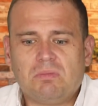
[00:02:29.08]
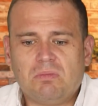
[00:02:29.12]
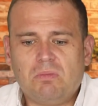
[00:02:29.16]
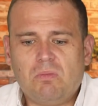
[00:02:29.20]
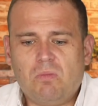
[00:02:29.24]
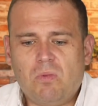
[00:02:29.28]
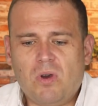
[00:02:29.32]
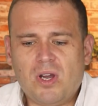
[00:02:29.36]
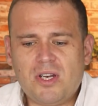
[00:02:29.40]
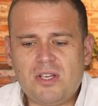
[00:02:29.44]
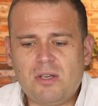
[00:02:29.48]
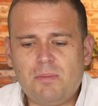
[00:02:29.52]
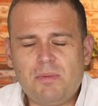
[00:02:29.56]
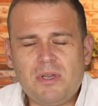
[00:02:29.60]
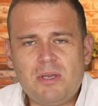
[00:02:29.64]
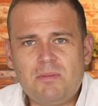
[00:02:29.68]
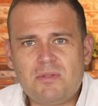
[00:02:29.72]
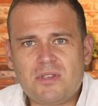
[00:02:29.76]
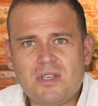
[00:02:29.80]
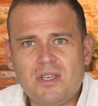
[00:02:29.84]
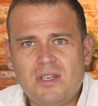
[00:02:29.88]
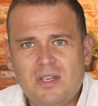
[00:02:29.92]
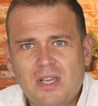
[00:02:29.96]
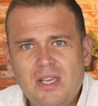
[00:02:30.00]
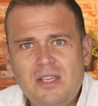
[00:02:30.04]
Why do the
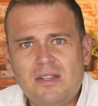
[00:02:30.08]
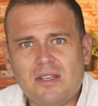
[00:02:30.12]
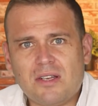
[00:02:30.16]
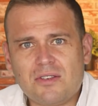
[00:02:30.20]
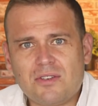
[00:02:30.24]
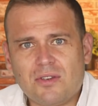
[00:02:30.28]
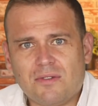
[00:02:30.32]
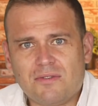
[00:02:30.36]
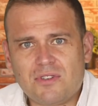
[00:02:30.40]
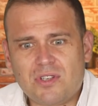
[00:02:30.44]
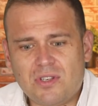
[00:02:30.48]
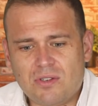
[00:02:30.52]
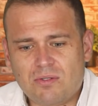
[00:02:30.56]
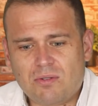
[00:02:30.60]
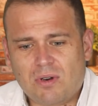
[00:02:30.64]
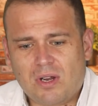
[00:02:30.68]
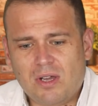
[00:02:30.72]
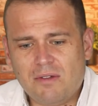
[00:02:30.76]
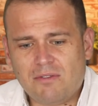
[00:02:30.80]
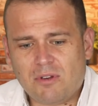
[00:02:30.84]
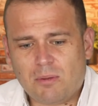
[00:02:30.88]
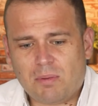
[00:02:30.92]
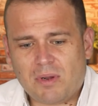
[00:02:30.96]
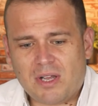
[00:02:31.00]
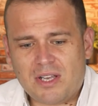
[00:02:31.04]
BBC need those offices all
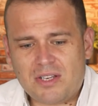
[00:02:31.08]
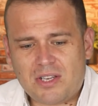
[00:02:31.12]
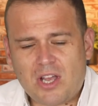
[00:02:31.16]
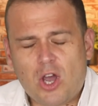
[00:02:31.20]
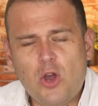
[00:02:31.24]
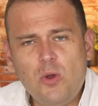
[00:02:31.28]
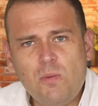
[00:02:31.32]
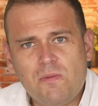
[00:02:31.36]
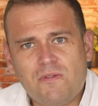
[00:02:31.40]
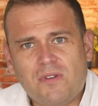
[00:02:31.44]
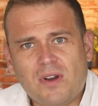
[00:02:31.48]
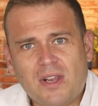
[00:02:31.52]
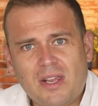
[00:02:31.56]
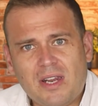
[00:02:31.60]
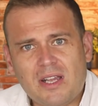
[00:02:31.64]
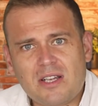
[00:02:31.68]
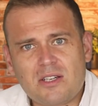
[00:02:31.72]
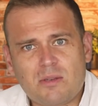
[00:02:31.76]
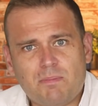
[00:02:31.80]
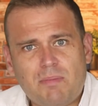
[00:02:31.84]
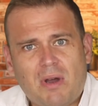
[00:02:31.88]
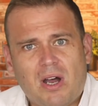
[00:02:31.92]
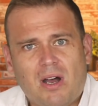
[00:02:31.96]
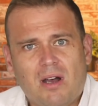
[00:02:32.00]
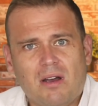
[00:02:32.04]
over the place? Hopefully
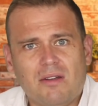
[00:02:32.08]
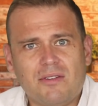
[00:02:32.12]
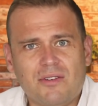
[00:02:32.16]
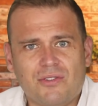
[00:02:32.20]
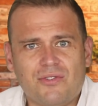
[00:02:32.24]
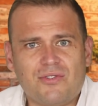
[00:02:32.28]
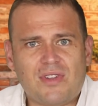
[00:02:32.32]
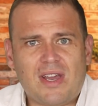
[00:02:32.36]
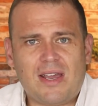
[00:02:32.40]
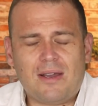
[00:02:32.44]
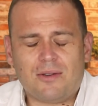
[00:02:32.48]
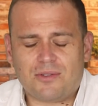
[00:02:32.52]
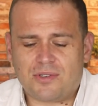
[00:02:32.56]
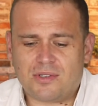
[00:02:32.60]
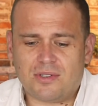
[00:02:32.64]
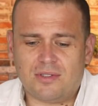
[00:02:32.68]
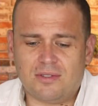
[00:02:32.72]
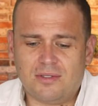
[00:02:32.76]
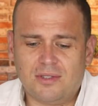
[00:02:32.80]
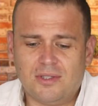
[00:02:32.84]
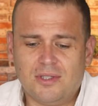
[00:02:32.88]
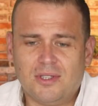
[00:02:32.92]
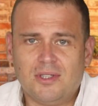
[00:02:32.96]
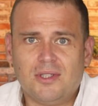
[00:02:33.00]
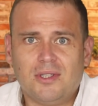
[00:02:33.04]
that's part of the thousand
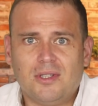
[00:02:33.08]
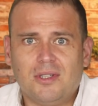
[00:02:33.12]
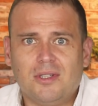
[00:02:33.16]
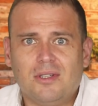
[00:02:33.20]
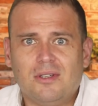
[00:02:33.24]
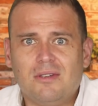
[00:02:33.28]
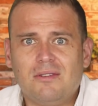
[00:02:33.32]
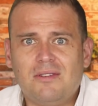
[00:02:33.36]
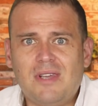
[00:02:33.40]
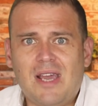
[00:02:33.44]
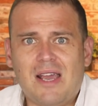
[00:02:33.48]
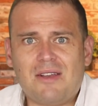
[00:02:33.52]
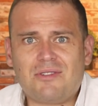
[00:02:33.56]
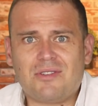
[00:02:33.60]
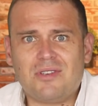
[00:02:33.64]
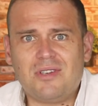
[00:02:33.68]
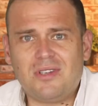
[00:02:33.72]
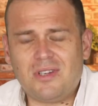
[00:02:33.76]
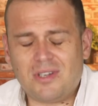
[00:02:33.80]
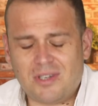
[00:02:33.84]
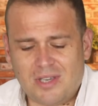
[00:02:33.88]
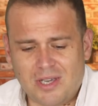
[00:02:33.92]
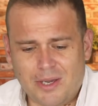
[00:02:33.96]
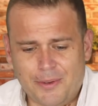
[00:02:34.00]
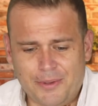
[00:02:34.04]
that
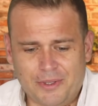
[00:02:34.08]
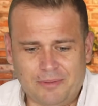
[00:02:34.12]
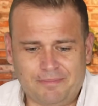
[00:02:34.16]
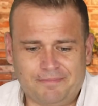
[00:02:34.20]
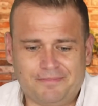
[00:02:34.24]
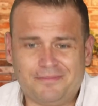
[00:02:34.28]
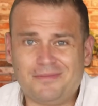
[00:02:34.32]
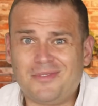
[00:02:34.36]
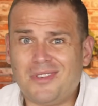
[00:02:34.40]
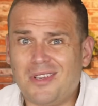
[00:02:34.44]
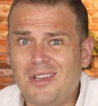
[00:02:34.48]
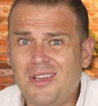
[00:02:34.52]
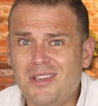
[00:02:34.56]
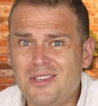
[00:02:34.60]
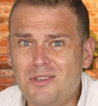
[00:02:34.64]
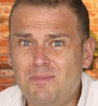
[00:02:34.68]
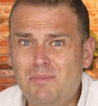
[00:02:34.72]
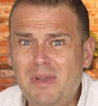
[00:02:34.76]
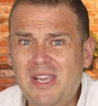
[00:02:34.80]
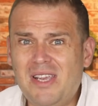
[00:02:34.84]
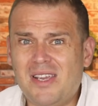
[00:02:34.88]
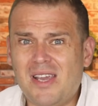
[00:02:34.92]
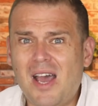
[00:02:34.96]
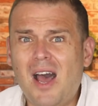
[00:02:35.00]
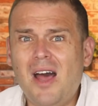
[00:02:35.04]
are going. It's a
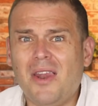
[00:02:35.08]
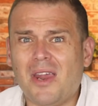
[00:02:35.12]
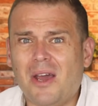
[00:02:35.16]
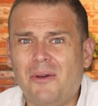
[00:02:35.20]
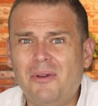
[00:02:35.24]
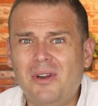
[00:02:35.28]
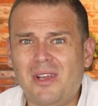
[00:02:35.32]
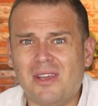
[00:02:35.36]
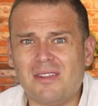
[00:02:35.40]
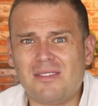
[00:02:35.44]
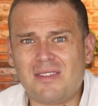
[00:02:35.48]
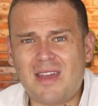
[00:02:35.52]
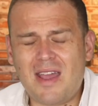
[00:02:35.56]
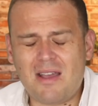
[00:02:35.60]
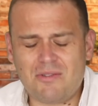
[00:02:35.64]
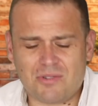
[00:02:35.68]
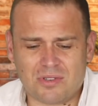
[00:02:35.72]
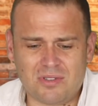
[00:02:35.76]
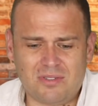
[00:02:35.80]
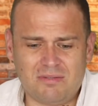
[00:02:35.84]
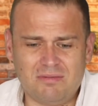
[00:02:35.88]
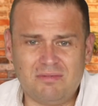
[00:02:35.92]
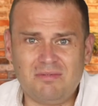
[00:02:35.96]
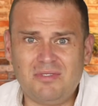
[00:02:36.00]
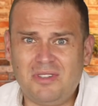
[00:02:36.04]
big cut though, isn't it?
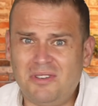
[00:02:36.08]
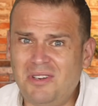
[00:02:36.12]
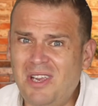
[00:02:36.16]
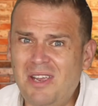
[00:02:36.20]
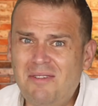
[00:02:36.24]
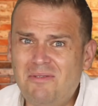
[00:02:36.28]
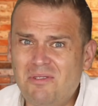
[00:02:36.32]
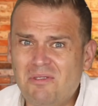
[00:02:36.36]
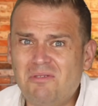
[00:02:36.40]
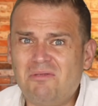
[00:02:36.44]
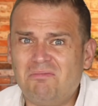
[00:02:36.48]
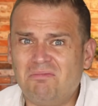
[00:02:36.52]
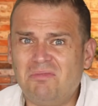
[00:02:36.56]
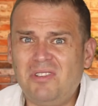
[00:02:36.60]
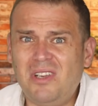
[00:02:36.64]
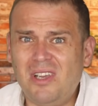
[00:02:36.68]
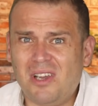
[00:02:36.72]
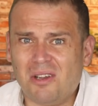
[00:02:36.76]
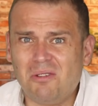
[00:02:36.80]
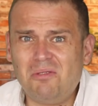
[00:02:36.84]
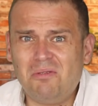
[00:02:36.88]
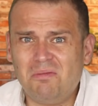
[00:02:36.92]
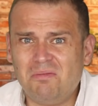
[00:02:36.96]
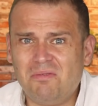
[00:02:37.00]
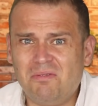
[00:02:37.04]
1,000. Give, you
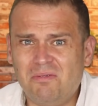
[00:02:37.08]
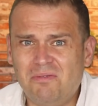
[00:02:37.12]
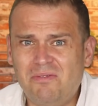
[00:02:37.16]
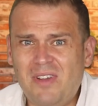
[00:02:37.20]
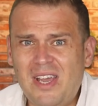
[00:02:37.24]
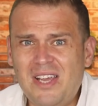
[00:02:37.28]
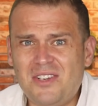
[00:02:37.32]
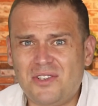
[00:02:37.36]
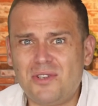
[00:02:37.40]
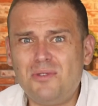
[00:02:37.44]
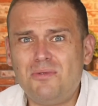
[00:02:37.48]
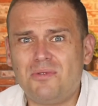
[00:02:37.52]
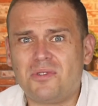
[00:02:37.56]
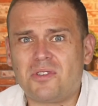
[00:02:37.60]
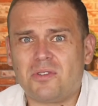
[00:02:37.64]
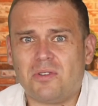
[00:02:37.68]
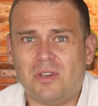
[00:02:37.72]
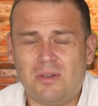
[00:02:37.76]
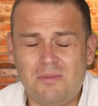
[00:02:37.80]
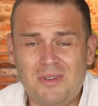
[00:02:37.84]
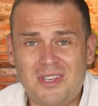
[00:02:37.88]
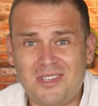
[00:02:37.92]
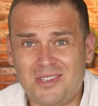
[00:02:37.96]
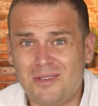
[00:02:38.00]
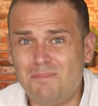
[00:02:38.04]
know, fair dues to
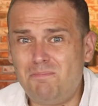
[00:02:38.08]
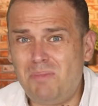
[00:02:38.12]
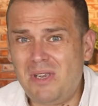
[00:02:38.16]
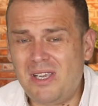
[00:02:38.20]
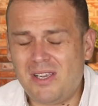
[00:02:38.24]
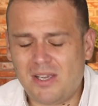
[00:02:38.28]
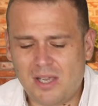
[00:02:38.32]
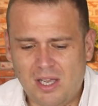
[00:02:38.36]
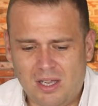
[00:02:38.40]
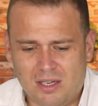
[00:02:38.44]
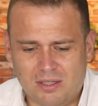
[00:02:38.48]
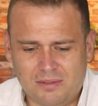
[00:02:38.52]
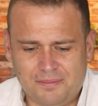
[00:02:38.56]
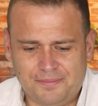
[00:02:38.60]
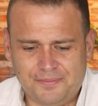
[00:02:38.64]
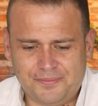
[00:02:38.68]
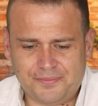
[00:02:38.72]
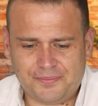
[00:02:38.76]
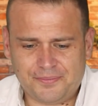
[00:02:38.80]
him. That's a big cut.